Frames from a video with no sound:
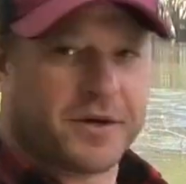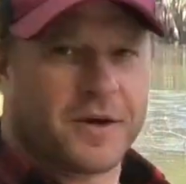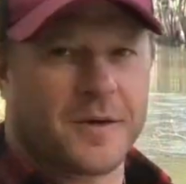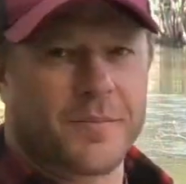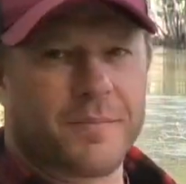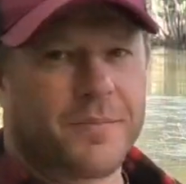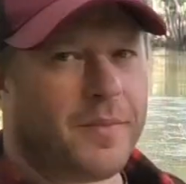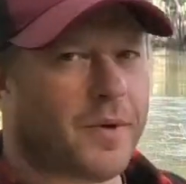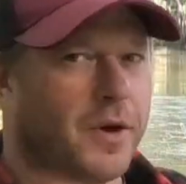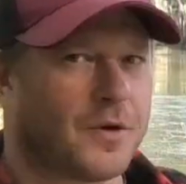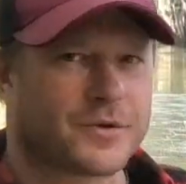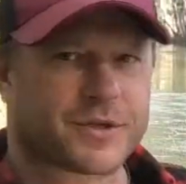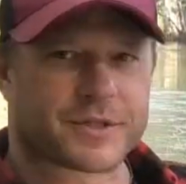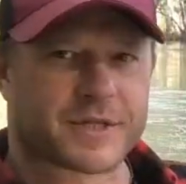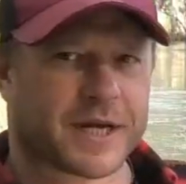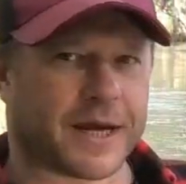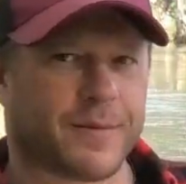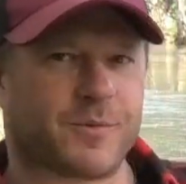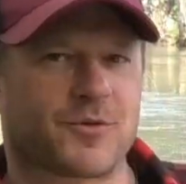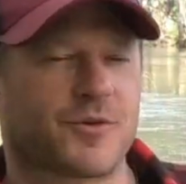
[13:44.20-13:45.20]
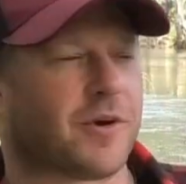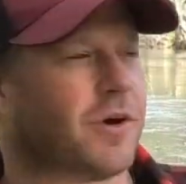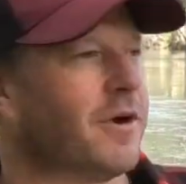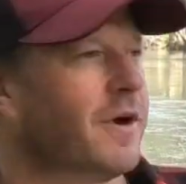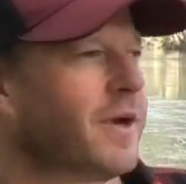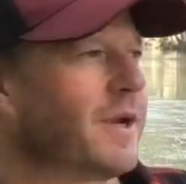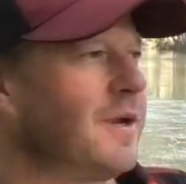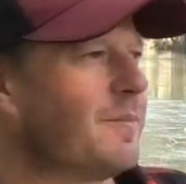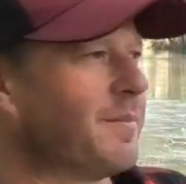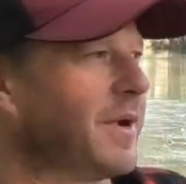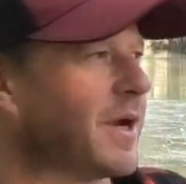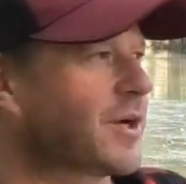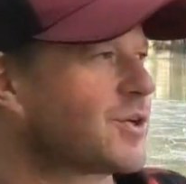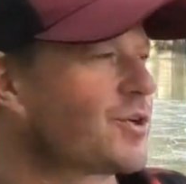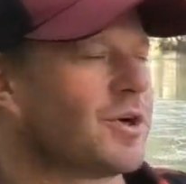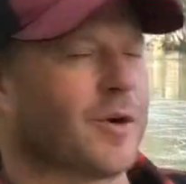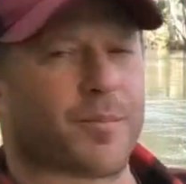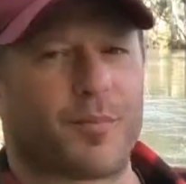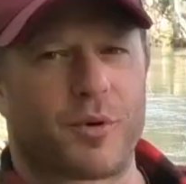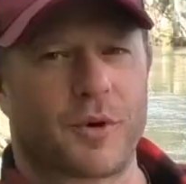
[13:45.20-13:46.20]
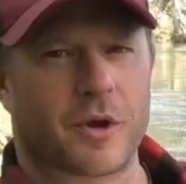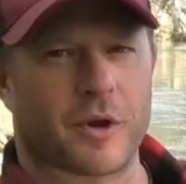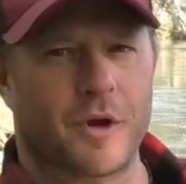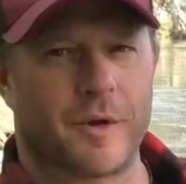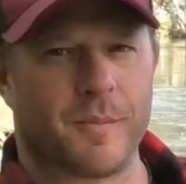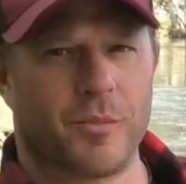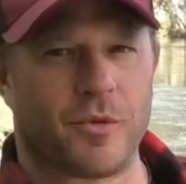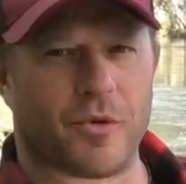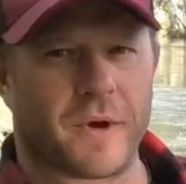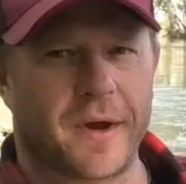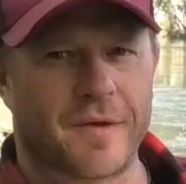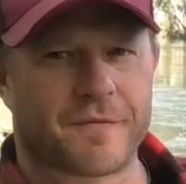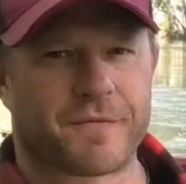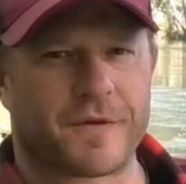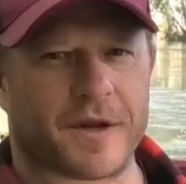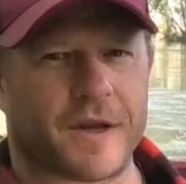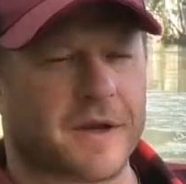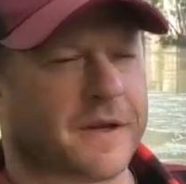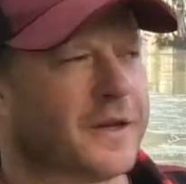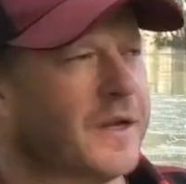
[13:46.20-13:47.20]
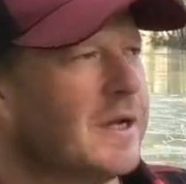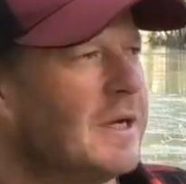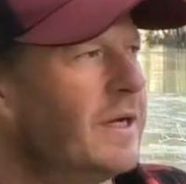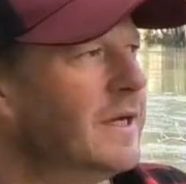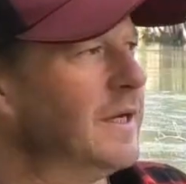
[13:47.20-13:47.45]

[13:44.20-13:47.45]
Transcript: time I'll just keep trying, make sure I put a lot more effort in